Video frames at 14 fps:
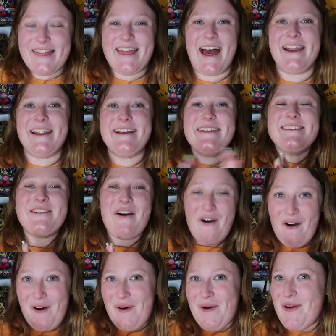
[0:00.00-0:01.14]
that is
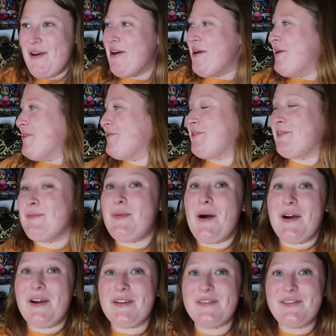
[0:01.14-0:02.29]
all for
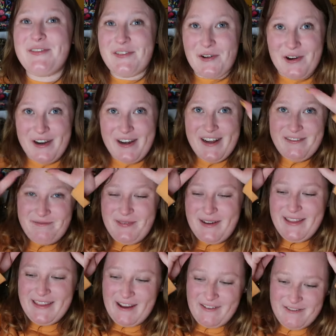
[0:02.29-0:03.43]
part four of my
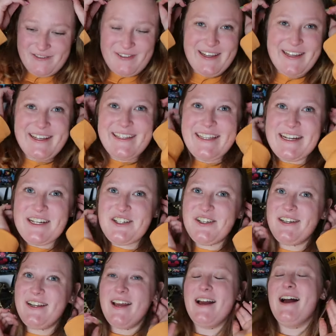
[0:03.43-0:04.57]
Loungefly
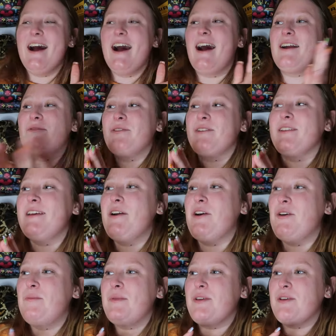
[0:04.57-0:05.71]
collection. I really
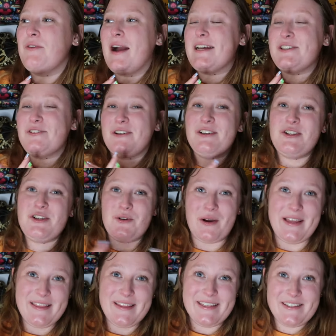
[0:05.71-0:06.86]
hope you guys are
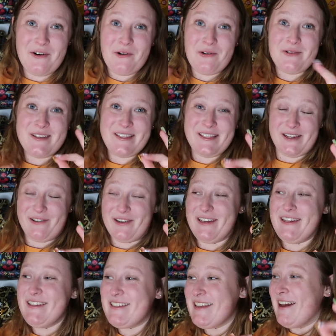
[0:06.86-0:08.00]
enjoying this whole
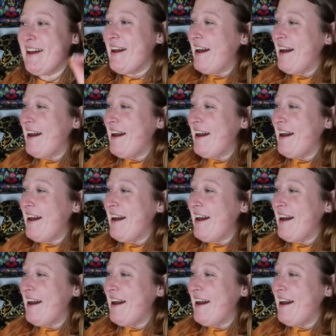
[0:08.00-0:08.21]
series